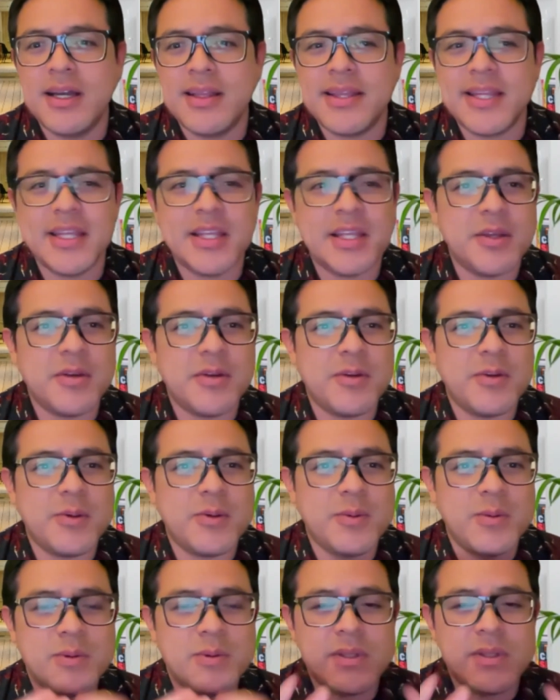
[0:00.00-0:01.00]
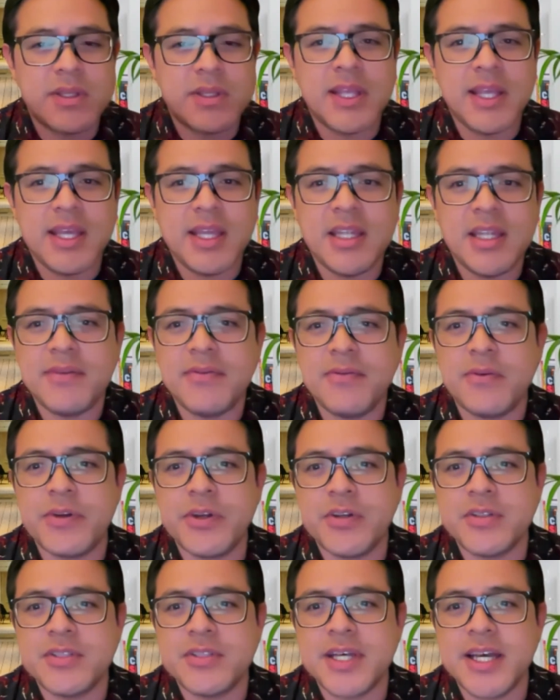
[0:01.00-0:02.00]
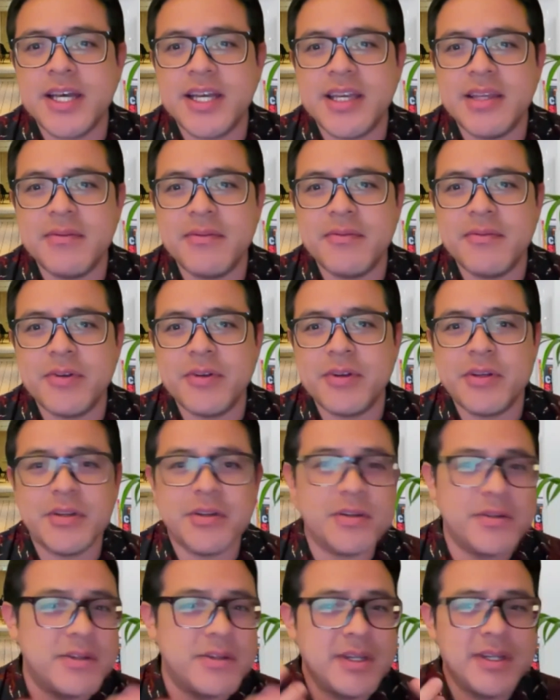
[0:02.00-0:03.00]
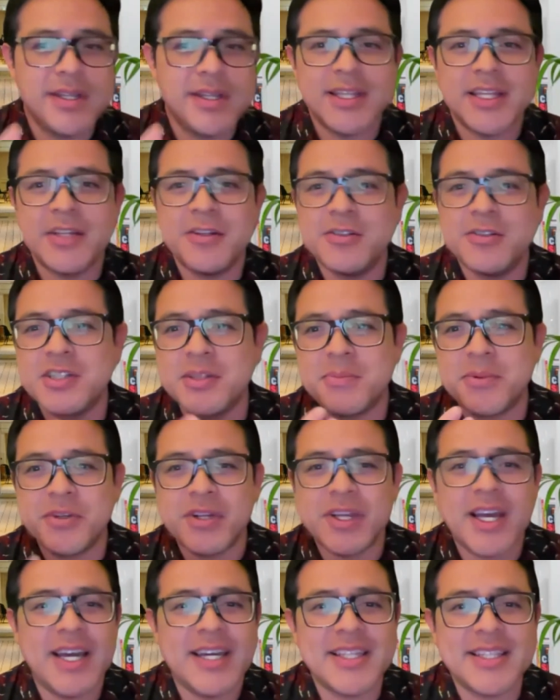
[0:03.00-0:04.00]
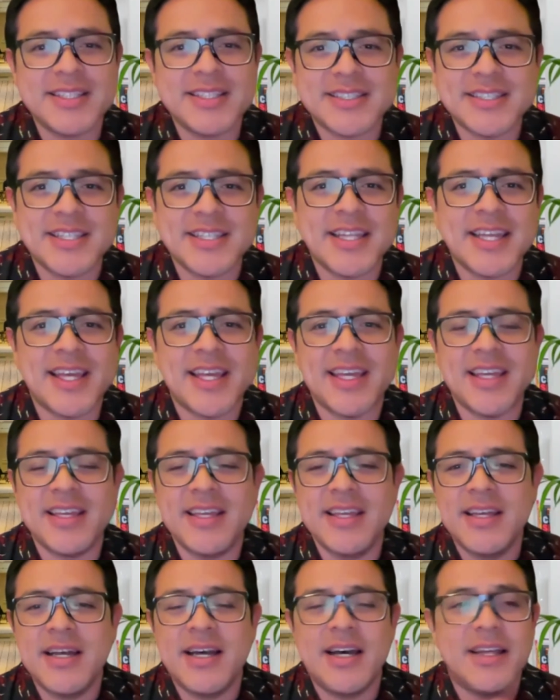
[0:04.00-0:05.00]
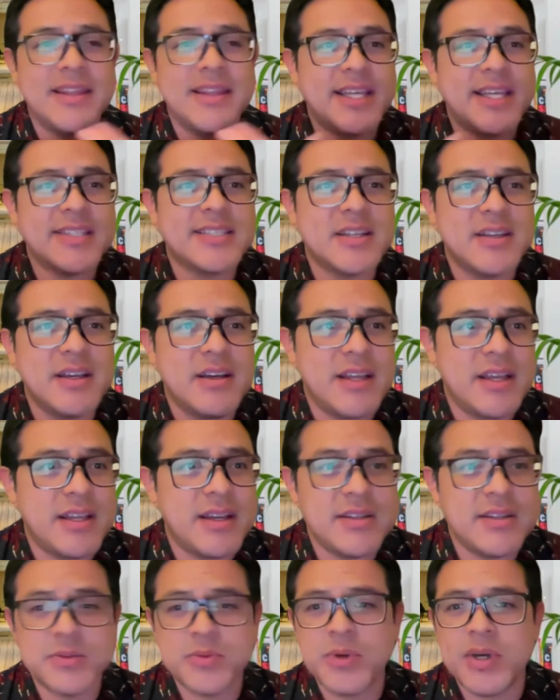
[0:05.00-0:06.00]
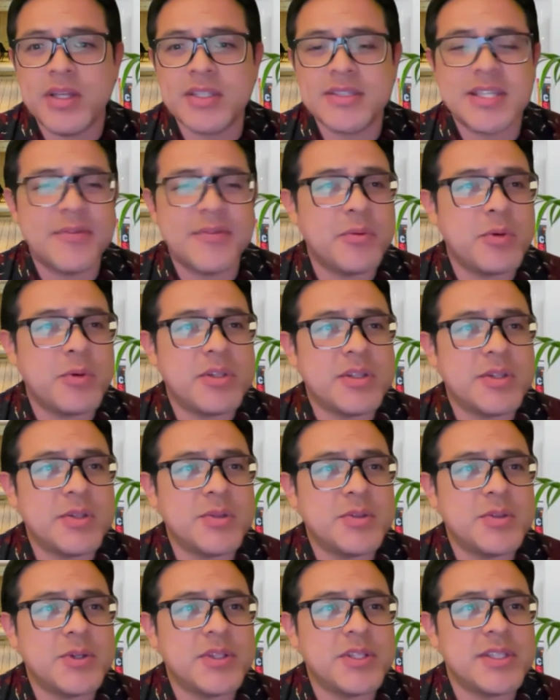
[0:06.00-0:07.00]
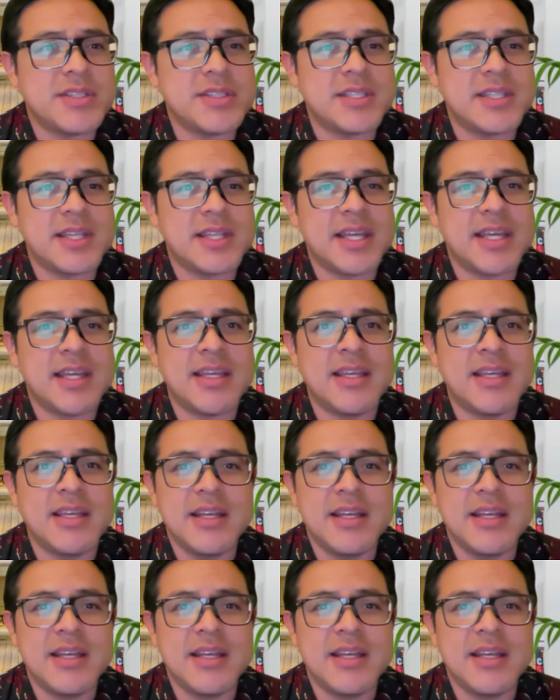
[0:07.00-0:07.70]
Thank you, Katie, for your time, for your leadership, your kindness today. Thanks as well to everyone who joined us today.